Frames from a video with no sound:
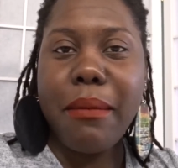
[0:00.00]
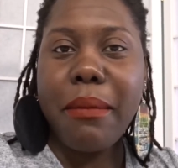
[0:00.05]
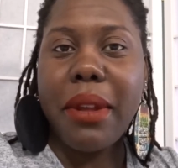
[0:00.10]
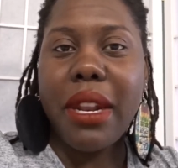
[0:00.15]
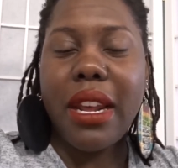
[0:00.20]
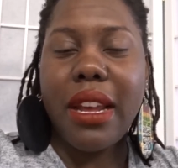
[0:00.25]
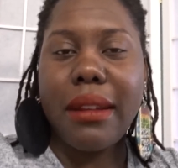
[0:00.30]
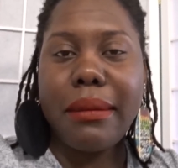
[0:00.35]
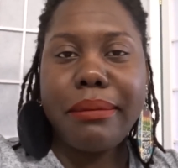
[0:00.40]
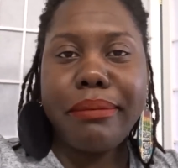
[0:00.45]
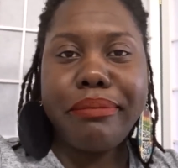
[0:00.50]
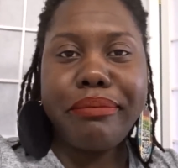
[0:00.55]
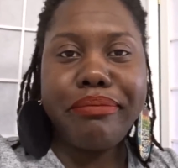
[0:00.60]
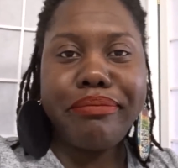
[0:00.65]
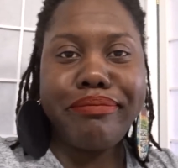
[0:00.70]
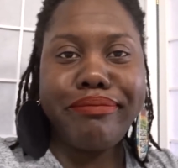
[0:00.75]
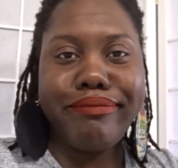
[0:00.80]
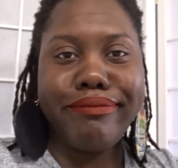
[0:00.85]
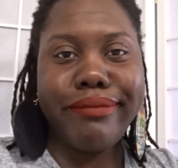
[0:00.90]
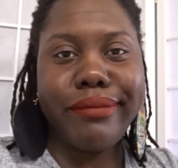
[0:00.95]
But
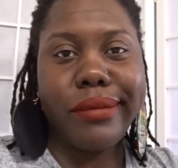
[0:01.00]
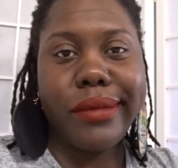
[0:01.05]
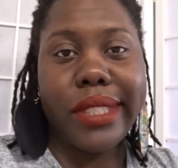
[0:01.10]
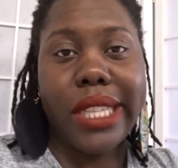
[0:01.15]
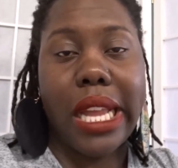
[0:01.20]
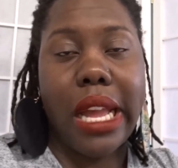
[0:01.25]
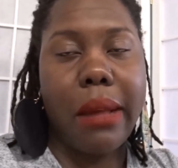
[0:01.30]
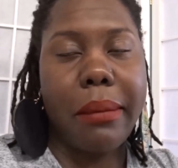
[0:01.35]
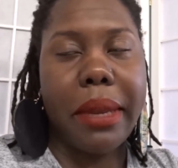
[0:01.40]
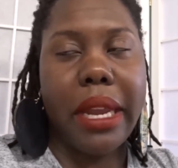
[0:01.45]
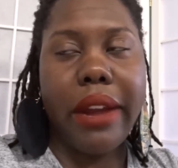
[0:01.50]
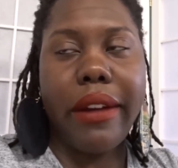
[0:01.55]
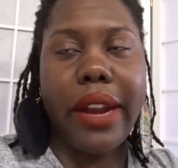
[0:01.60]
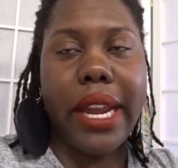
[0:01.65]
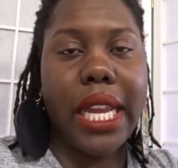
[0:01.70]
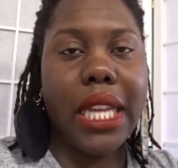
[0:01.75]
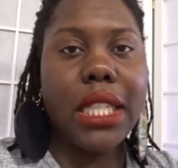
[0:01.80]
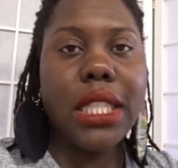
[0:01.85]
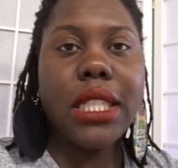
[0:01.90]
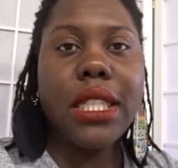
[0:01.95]
I'll be all
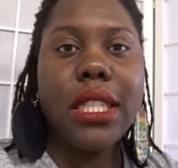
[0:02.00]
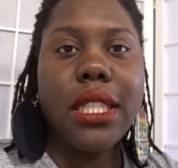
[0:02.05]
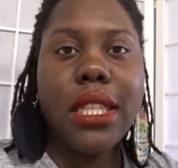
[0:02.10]
right.